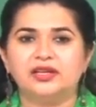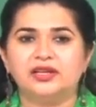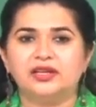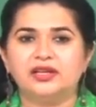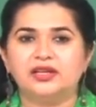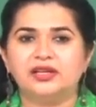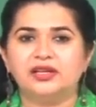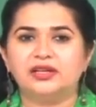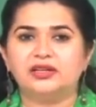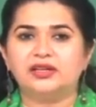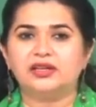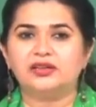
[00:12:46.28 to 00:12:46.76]

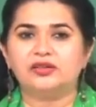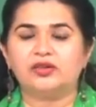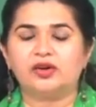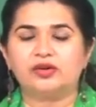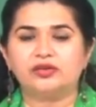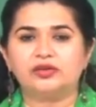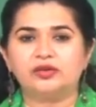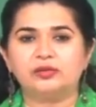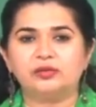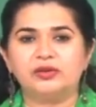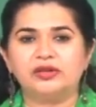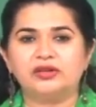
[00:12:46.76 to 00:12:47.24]
in a
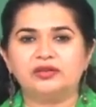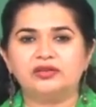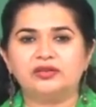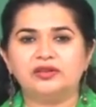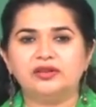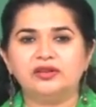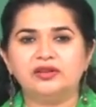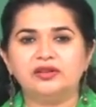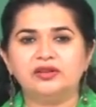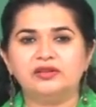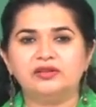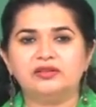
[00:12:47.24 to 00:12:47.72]

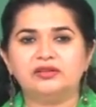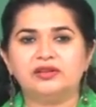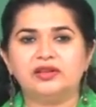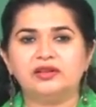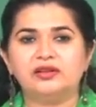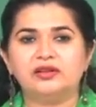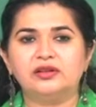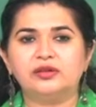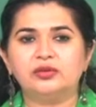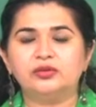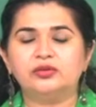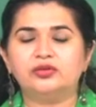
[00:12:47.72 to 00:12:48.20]
documentary
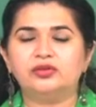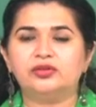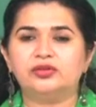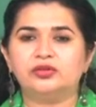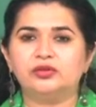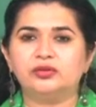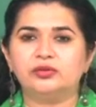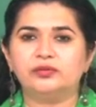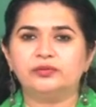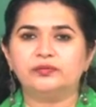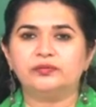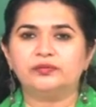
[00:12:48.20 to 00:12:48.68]
salute
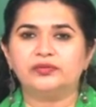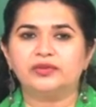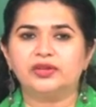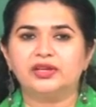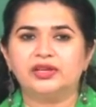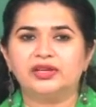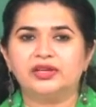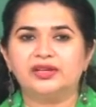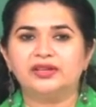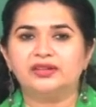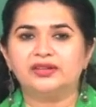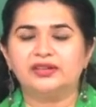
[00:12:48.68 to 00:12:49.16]
to
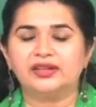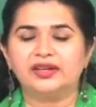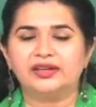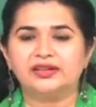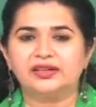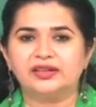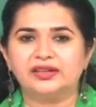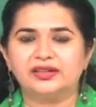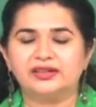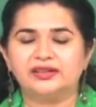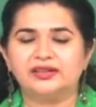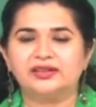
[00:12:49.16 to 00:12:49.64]
India
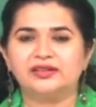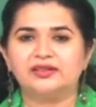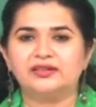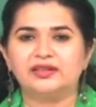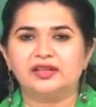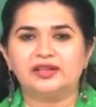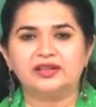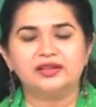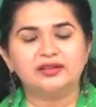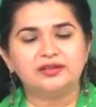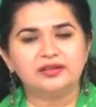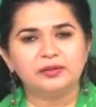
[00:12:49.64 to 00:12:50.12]
Gate.
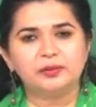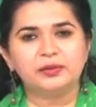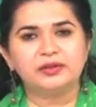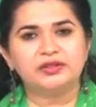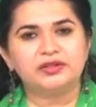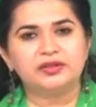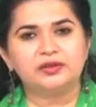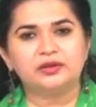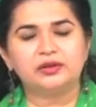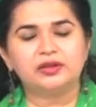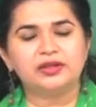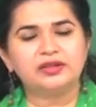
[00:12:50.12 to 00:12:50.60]
There is a
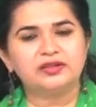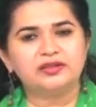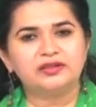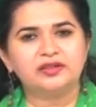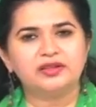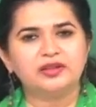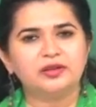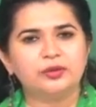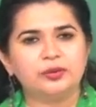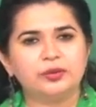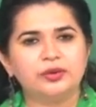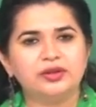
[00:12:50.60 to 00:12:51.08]
particular
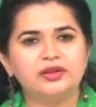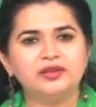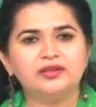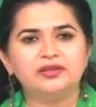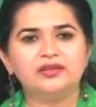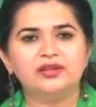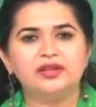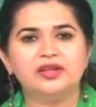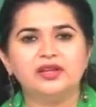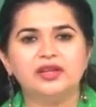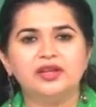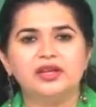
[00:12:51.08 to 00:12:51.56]

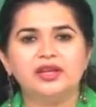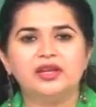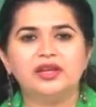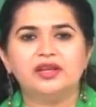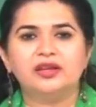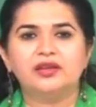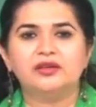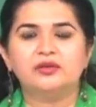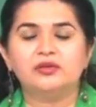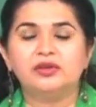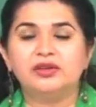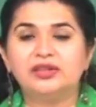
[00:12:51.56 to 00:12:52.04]
sequence.
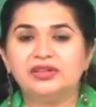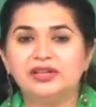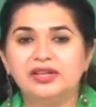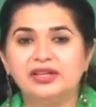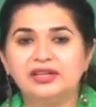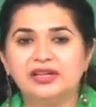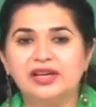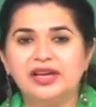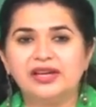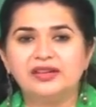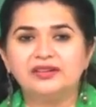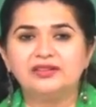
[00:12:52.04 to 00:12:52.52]
We
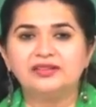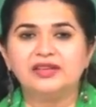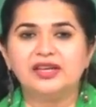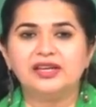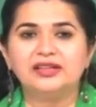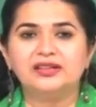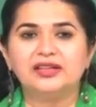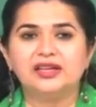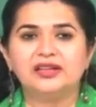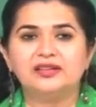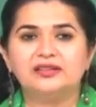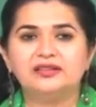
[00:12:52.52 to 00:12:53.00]
realize
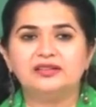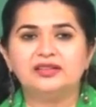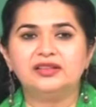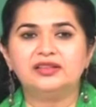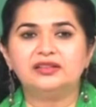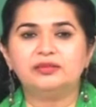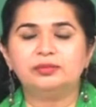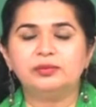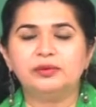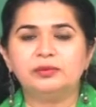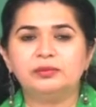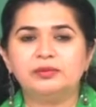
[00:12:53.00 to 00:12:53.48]
that as
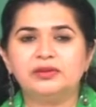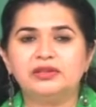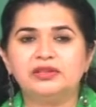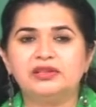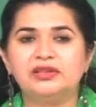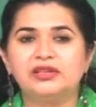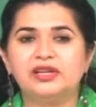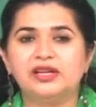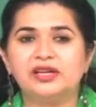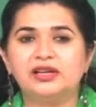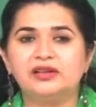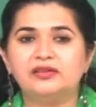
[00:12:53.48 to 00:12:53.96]
these people
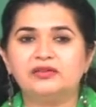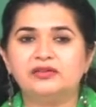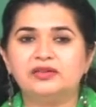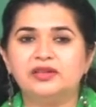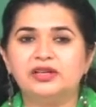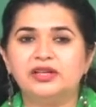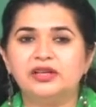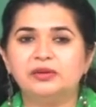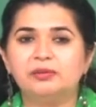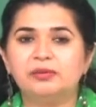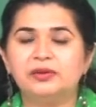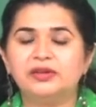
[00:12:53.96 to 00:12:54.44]

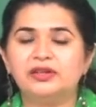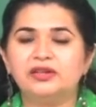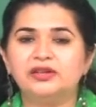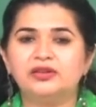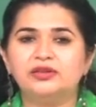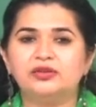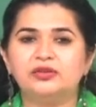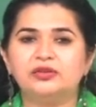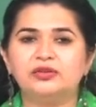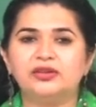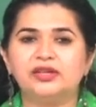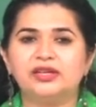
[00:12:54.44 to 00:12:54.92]
delve deeper
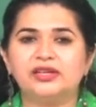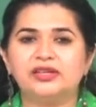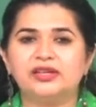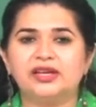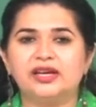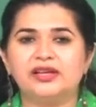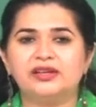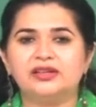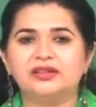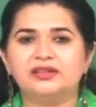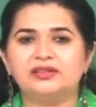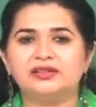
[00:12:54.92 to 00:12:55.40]
into their
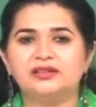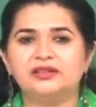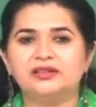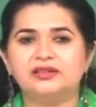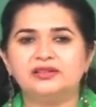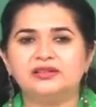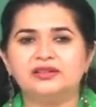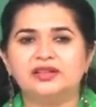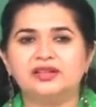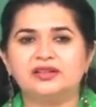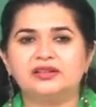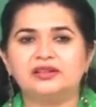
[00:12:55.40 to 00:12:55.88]

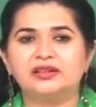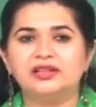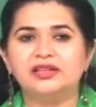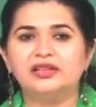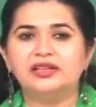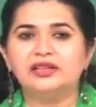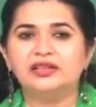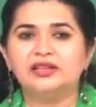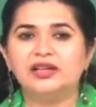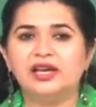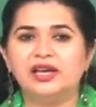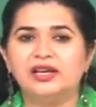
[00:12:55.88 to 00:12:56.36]
characters, the
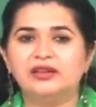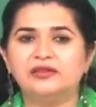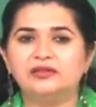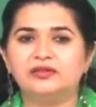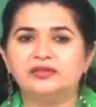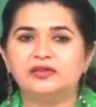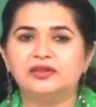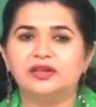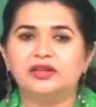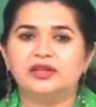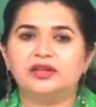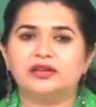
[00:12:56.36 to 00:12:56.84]
real
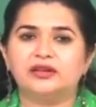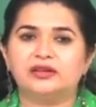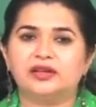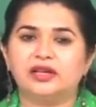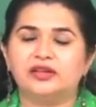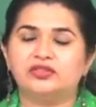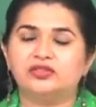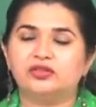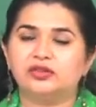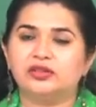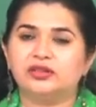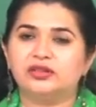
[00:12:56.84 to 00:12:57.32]
life
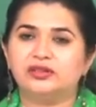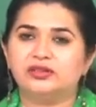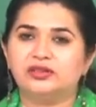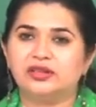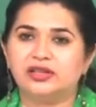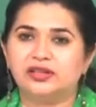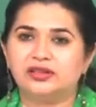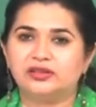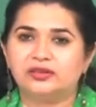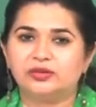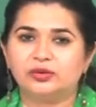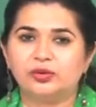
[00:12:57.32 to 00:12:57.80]
gradually
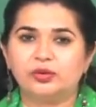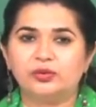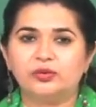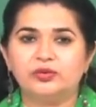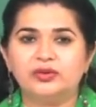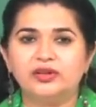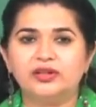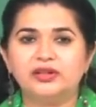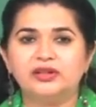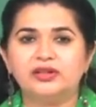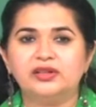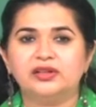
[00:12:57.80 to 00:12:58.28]
takes
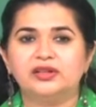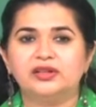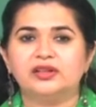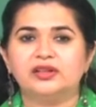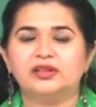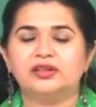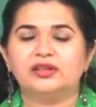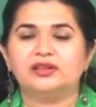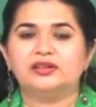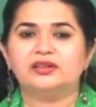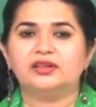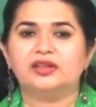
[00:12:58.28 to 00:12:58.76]
over
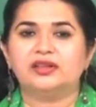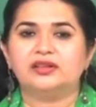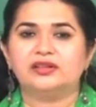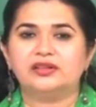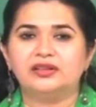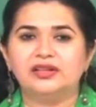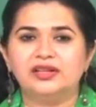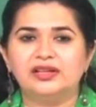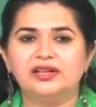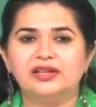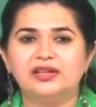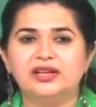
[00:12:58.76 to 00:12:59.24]
the
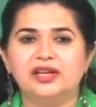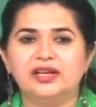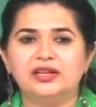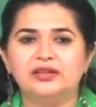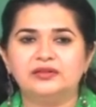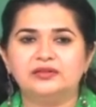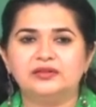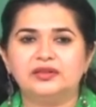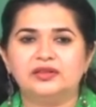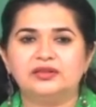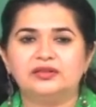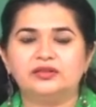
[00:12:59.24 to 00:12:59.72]
real
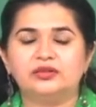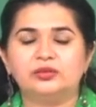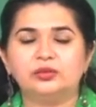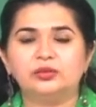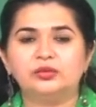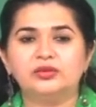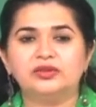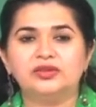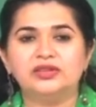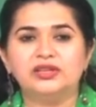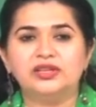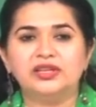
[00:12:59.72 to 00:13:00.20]
life, and
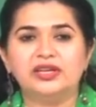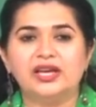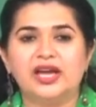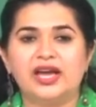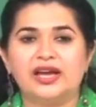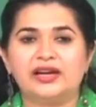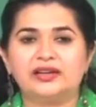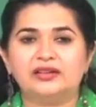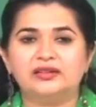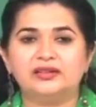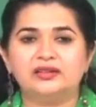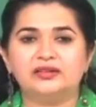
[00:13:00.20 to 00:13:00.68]
soon the
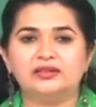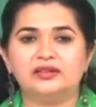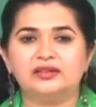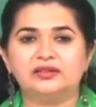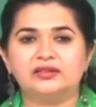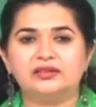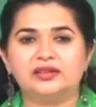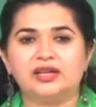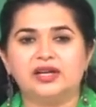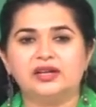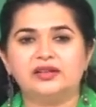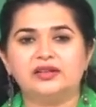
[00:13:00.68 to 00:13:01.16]
actors
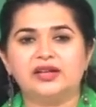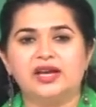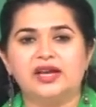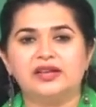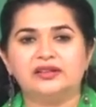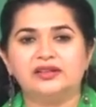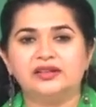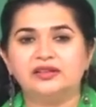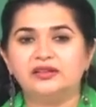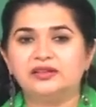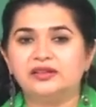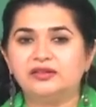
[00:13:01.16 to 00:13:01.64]
start
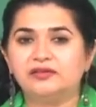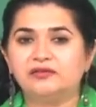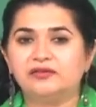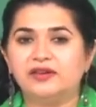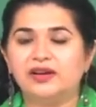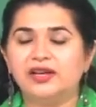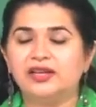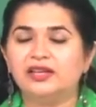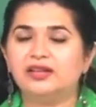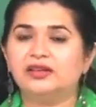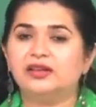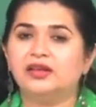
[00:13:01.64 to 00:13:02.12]

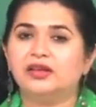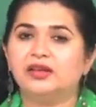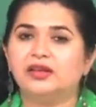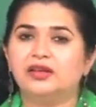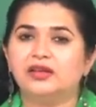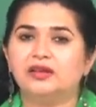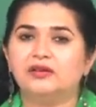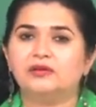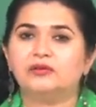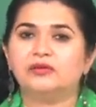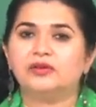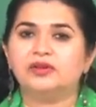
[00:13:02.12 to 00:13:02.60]
identifying
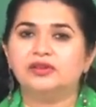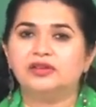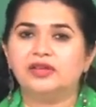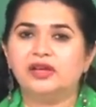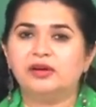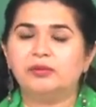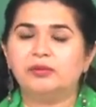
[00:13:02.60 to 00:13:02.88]
with the